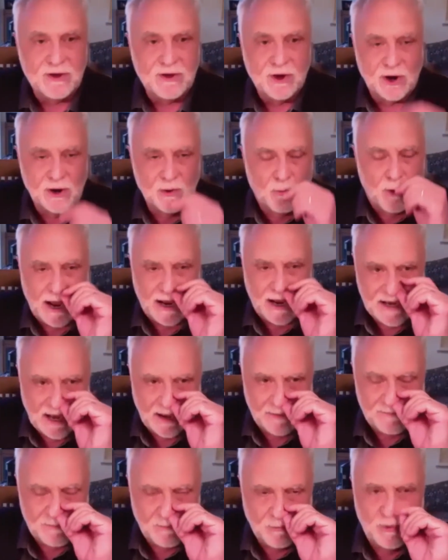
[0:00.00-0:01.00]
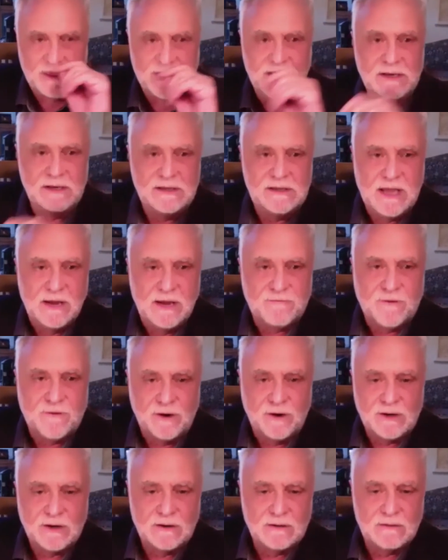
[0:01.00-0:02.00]
you're going to wind up with a
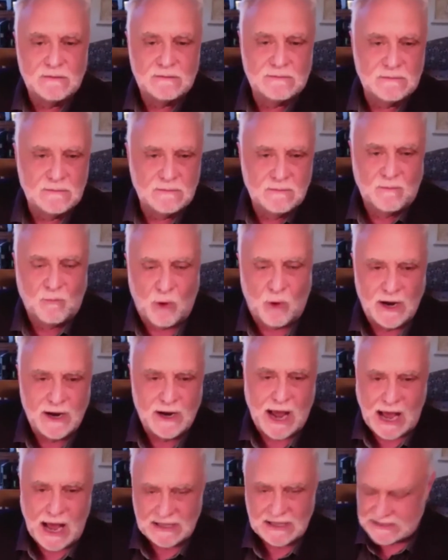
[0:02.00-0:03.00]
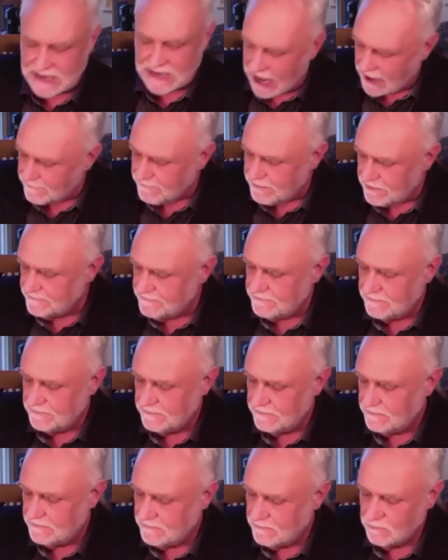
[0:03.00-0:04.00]
different one on top,
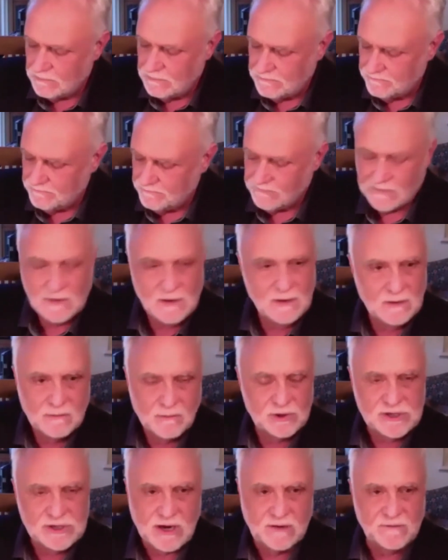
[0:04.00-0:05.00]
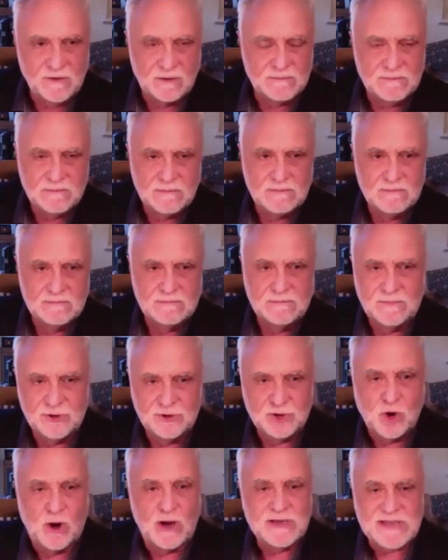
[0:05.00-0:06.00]
whichever
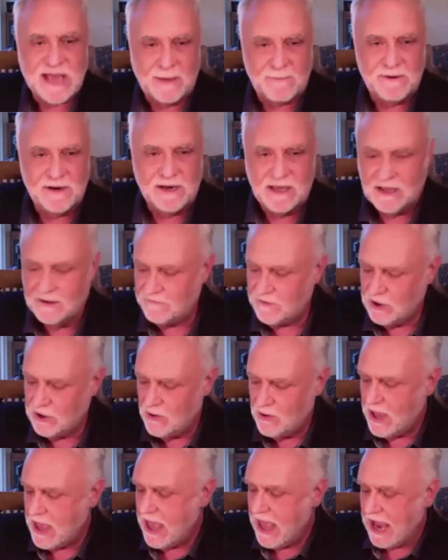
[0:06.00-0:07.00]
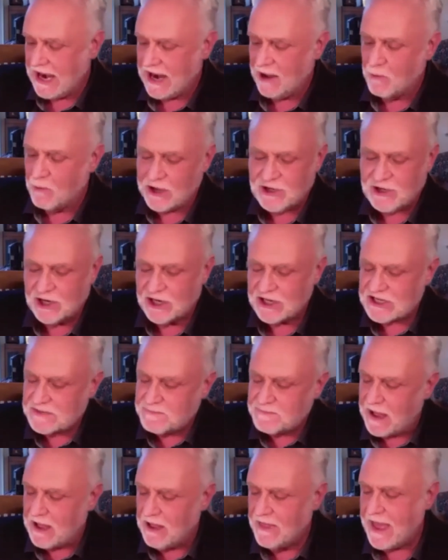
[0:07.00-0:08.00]
choice happened to give you. And I want you to
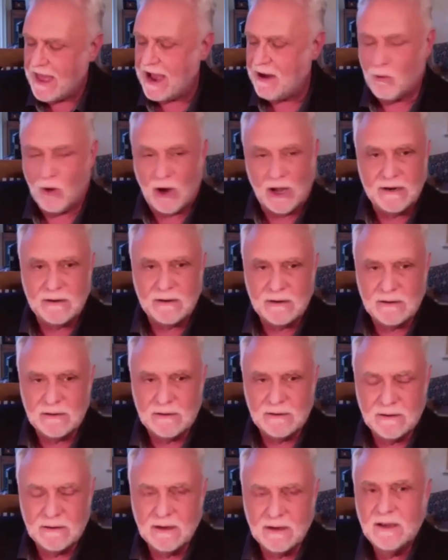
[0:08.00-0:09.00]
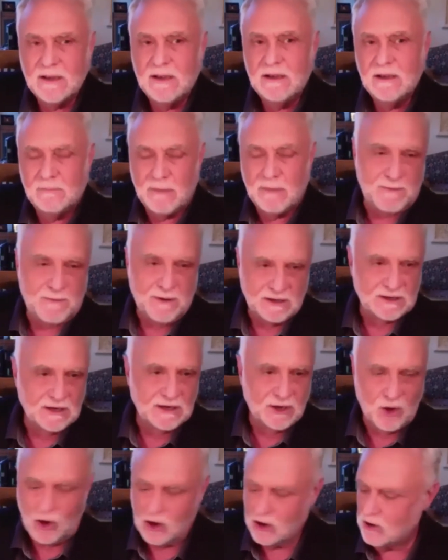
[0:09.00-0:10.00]
spell that one. Might be a
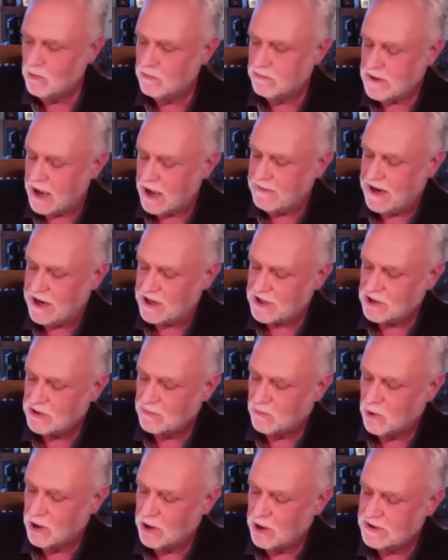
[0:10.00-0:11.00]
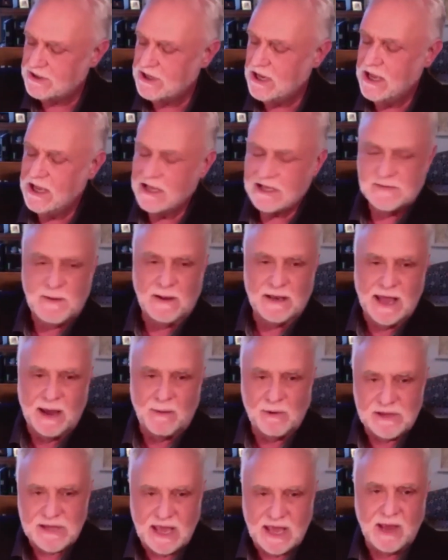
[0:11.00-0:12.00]
little longer combination of words. Spell
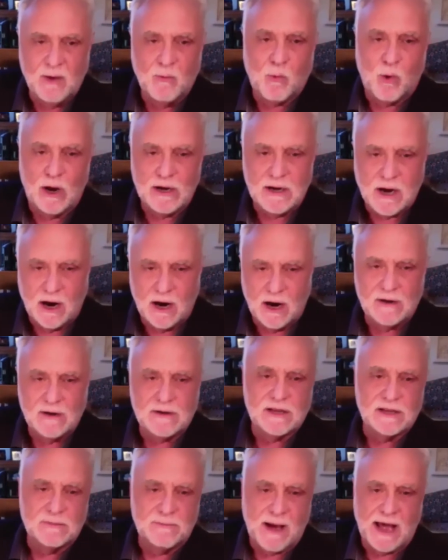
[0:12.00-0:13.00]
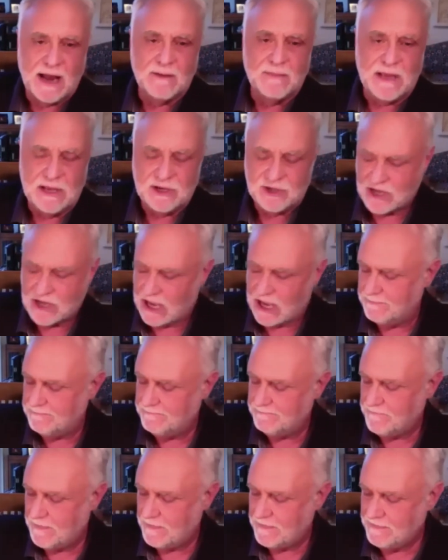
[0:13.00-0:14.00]
that one taking one card to the bottom each time.
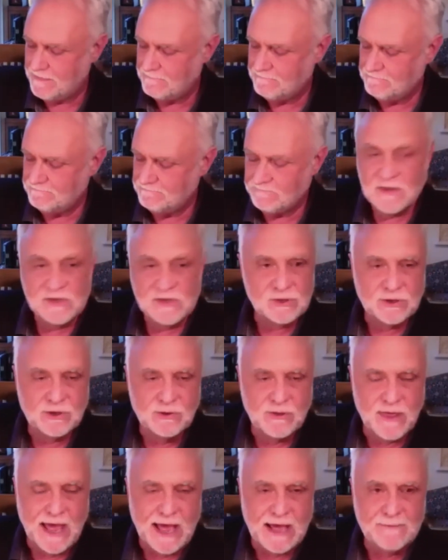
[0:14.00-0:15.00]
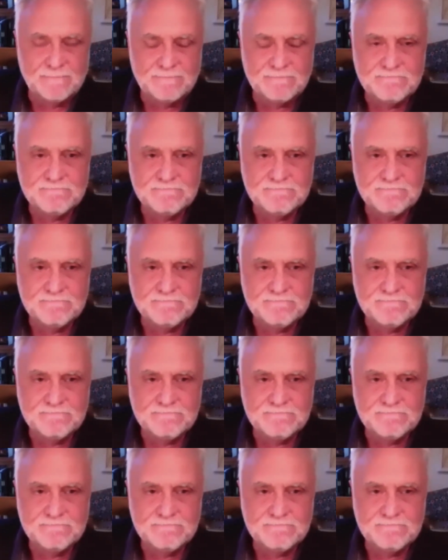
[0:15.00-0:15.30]
So do that.